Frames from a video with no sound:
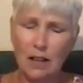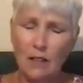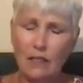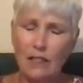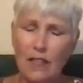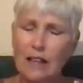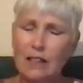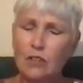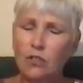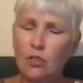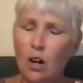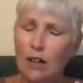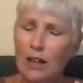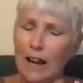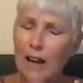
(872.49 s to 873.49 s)
That is
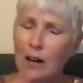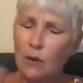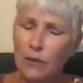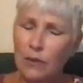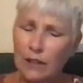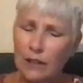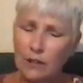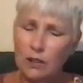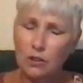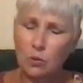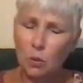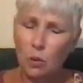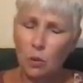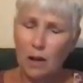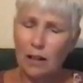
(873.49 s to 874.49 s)
all out there as
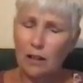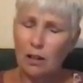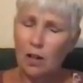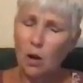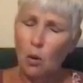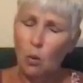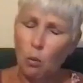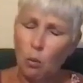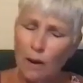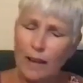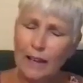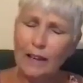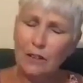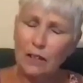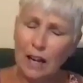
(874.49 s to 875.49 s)
well.
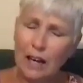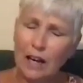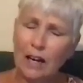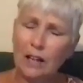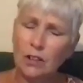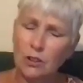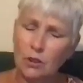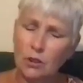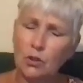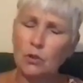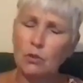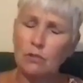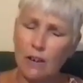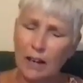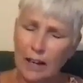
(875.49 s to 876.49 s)
Where are you
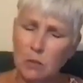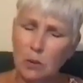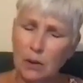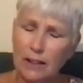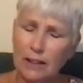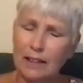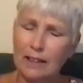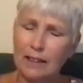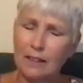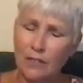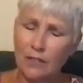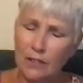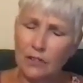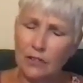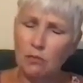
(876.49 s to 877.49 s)
vibrating in
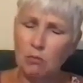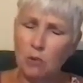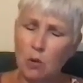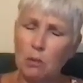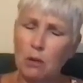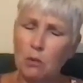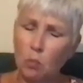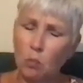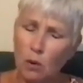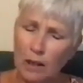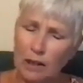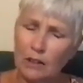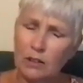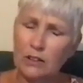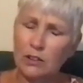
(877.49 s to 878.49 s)
this moment?
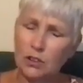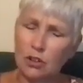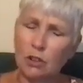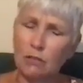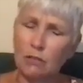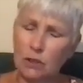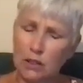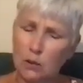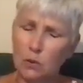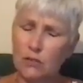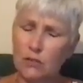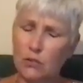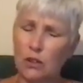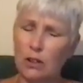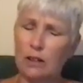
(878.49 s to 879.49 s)
Where is your frequency?